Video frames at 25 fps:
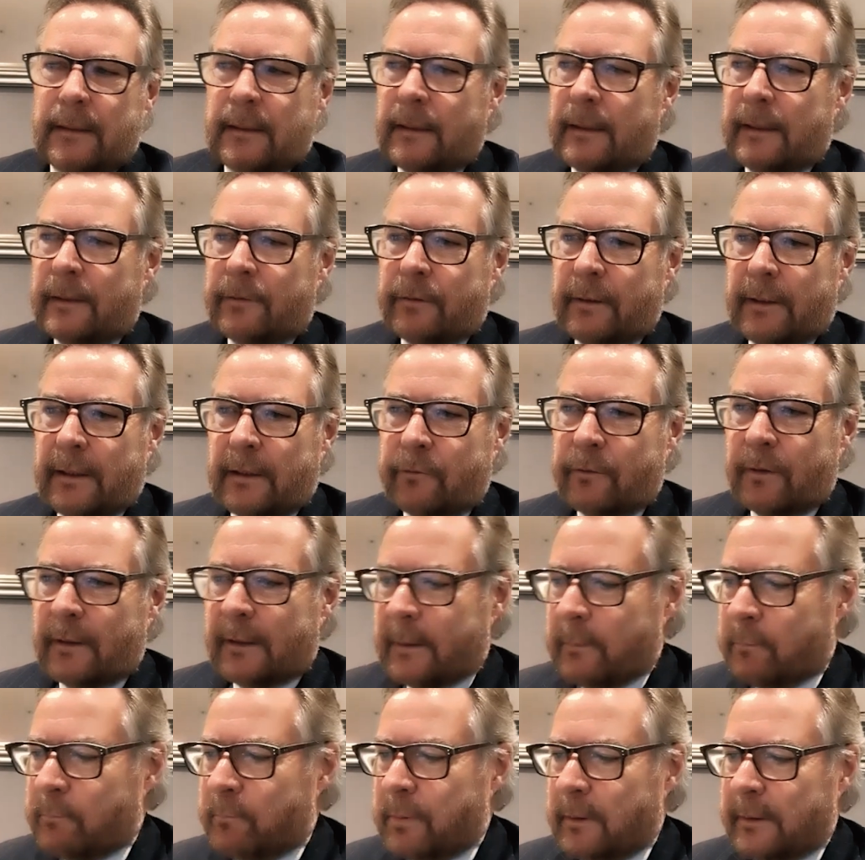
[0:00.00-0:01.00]
and uh,
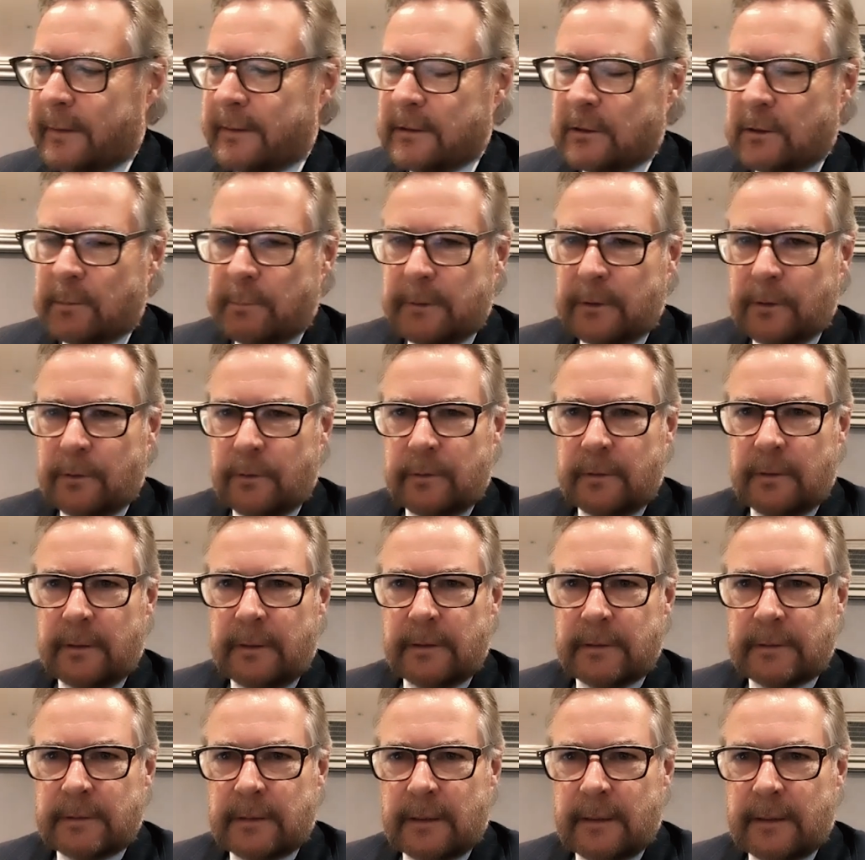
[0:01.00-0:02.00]
really pleased to be doing
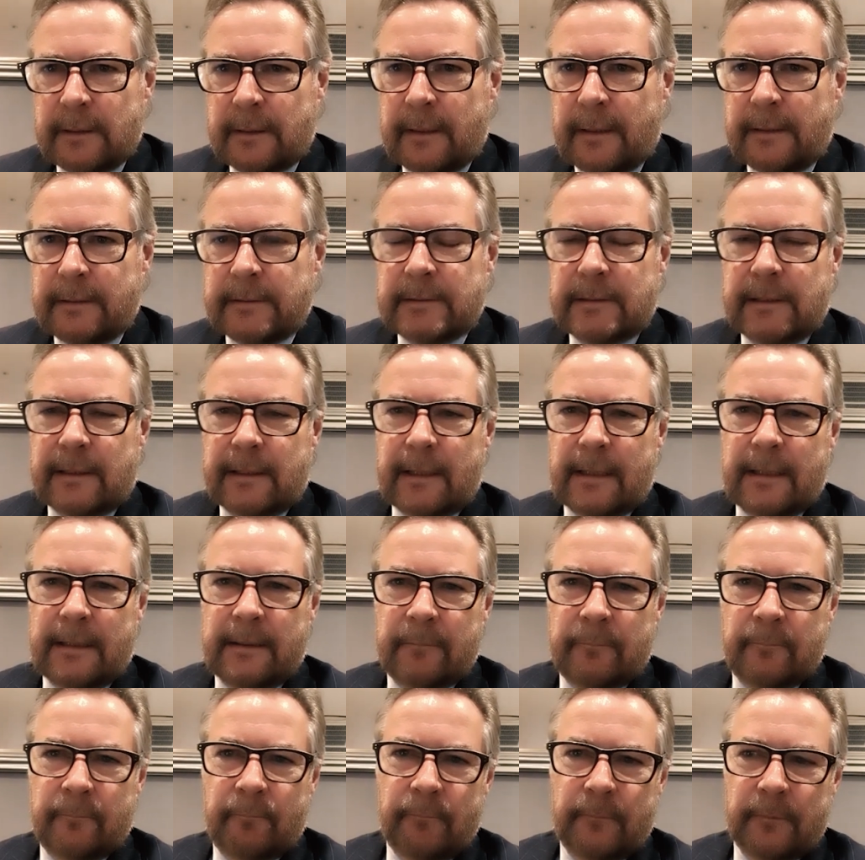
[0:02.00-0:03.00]
these uh,
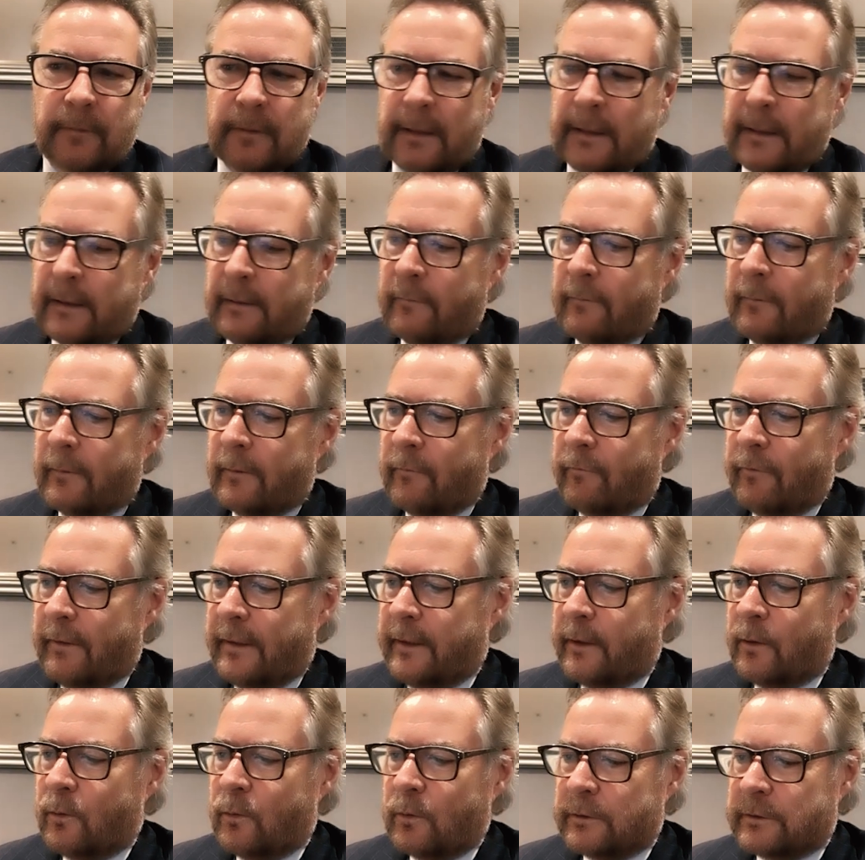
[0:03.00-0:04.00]
Instagram uh,
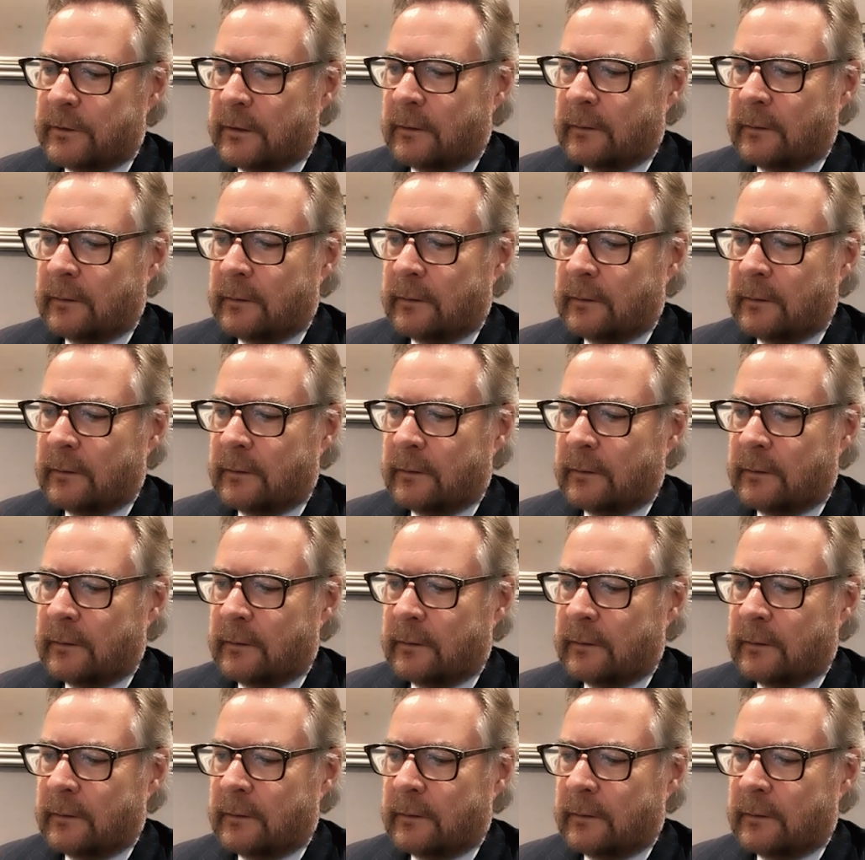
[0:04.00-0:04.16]
videos.